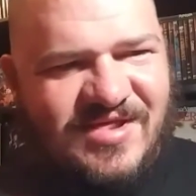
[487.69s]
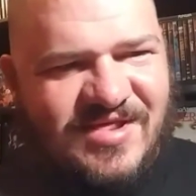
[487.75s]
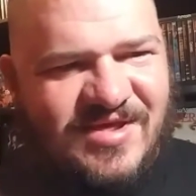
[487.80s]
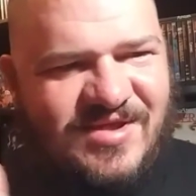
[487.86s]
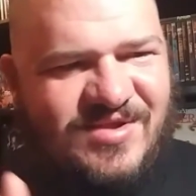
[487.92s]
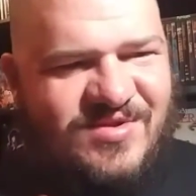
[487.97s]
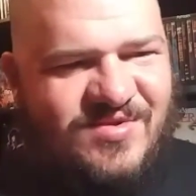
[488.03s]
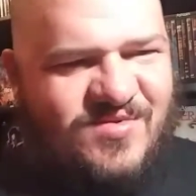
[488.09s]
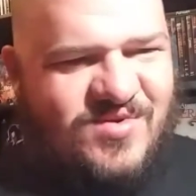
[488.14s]

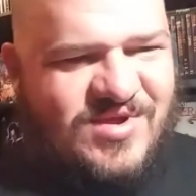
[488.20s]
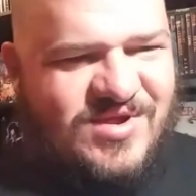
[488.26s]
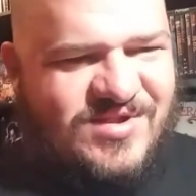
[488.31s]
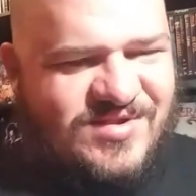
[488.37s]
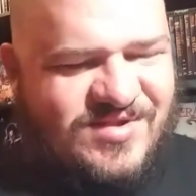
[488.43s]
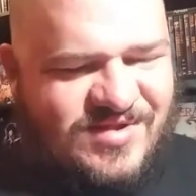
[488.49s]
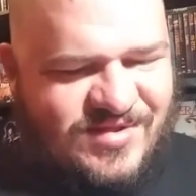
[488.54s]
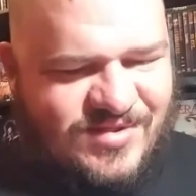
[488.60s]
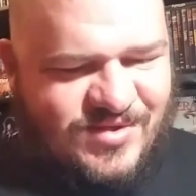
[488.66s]
That's
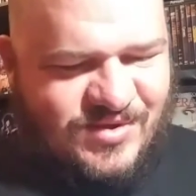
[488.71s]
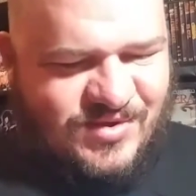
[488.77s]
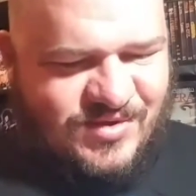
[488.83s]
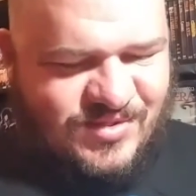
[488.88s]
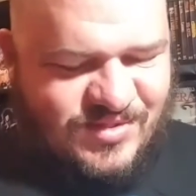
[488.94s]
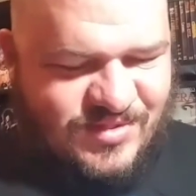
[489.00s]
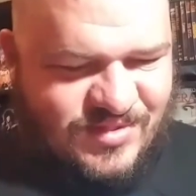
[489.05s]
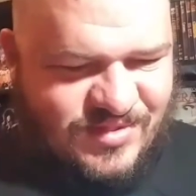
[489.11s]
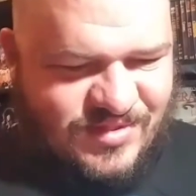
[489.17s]
crazy
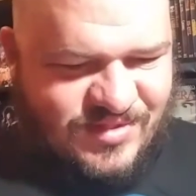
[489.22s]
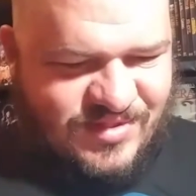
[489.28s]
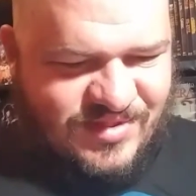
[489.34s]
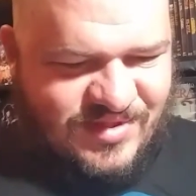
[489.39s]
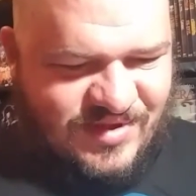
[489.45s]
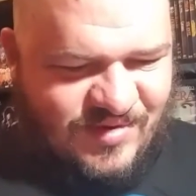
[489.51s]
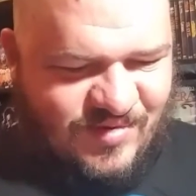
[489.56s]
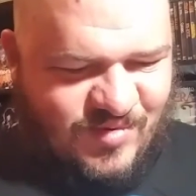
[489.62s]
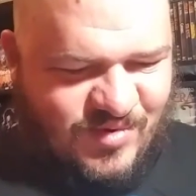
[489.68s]
that
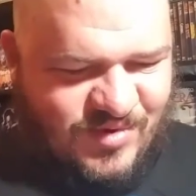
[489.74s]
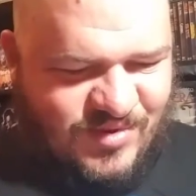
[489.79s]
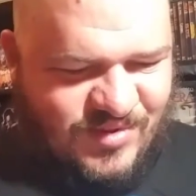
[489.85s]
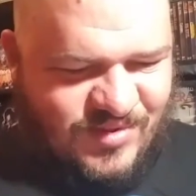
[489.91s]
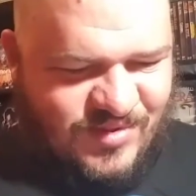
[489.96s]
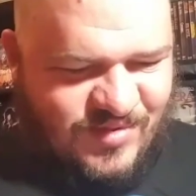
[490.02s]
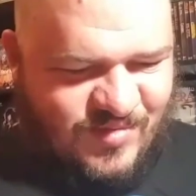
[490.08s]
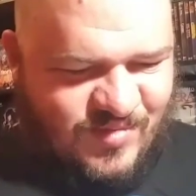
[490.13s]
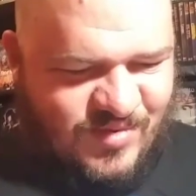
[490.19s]
they were
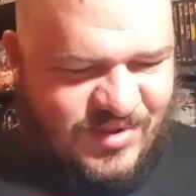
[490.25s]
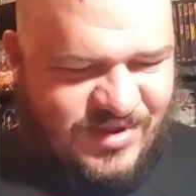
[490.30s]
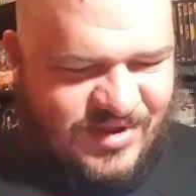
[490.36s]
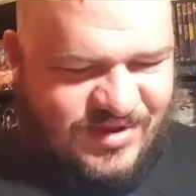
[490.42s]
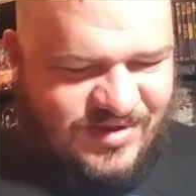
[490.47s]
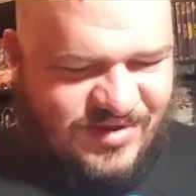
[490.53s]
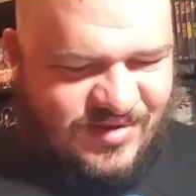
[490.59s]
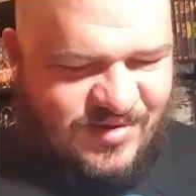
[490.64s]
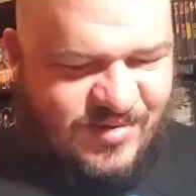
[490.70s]

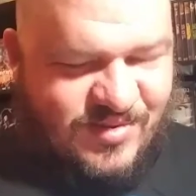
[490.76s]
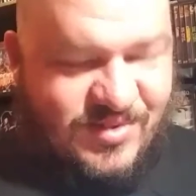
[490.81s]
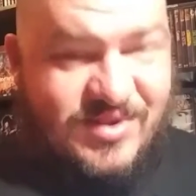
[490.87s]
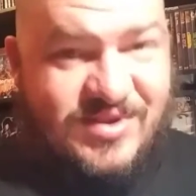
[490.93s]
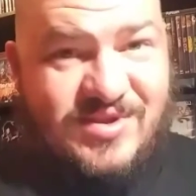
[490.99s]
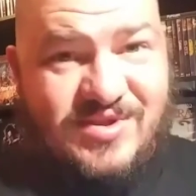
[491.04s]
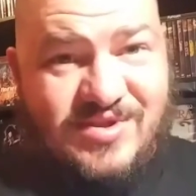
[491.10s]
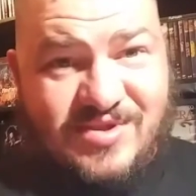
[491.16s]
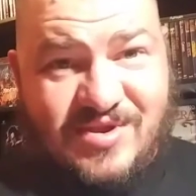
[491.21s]
released on
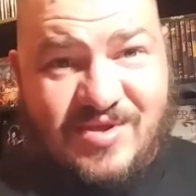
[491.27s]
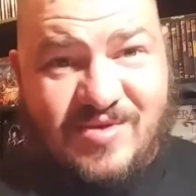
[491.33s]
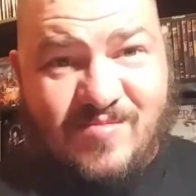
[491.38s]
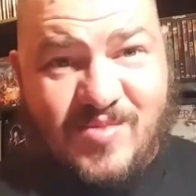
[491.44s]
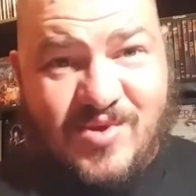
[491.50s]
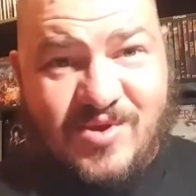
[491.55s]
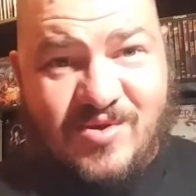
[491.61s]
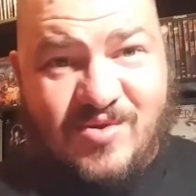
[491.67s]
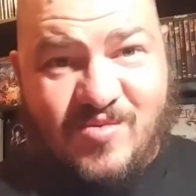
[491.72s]
the
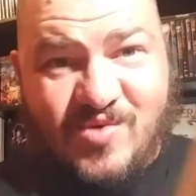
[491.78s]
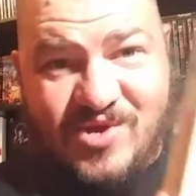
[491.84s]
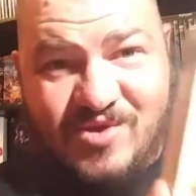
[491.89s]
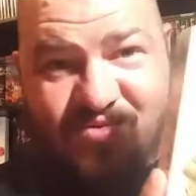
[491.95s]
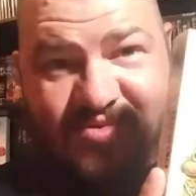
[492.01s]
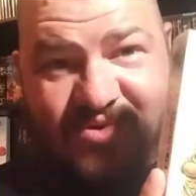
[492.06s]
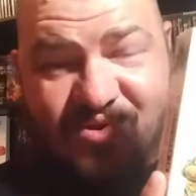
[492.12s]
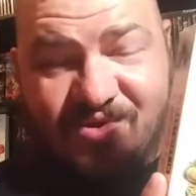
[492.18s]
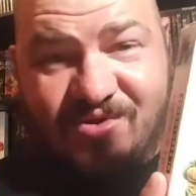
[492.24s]
same year when I
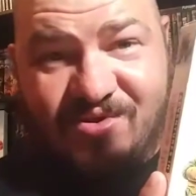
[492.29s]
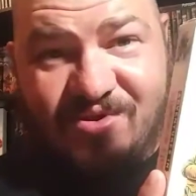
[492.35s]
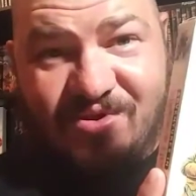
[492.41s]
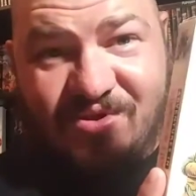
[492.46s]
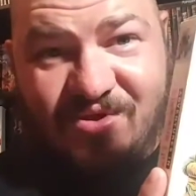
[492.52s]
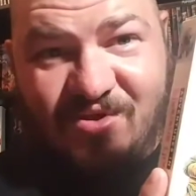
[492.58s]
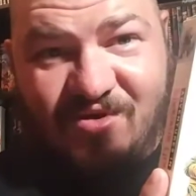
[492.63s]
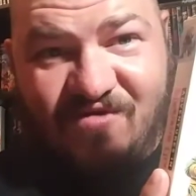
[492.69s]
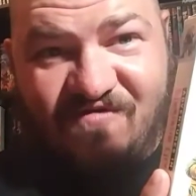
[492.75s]
was
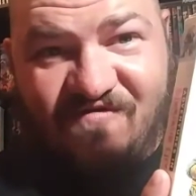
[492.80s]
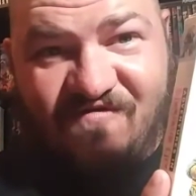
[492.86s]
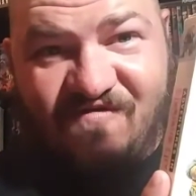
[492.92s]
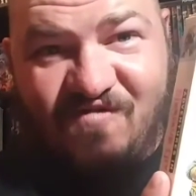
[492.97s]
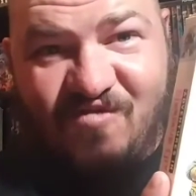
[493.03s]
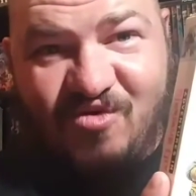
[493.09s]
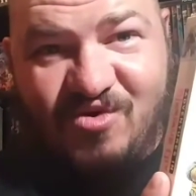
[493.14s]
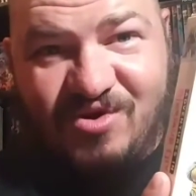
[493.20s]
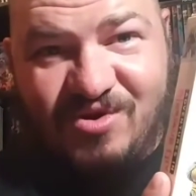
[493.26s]

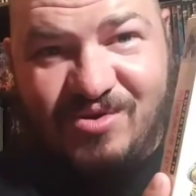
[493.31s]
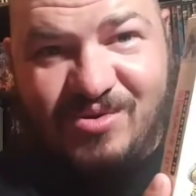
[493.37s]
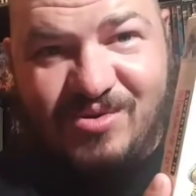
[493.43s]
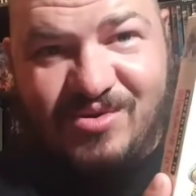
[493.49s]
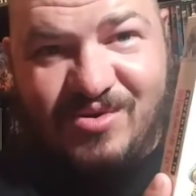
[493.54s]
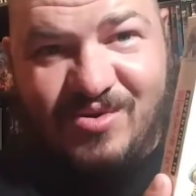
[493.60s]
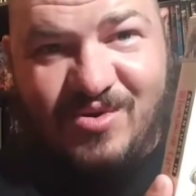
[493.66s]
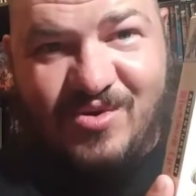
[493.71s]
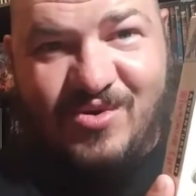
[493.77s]
4
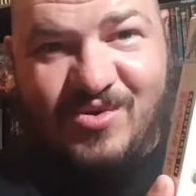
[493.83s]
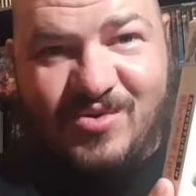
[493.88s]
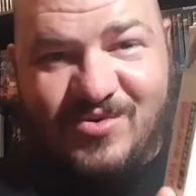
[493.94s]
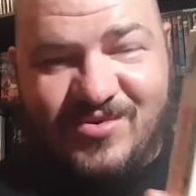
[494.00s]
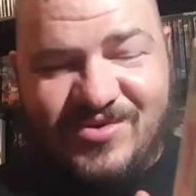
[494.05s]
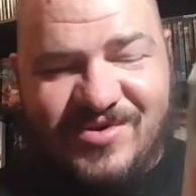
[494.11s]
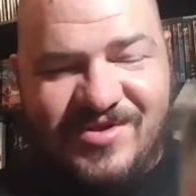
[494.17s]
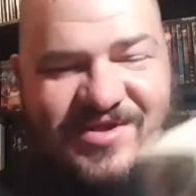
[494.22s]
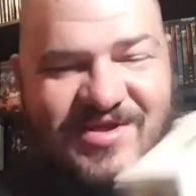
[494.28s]
years old.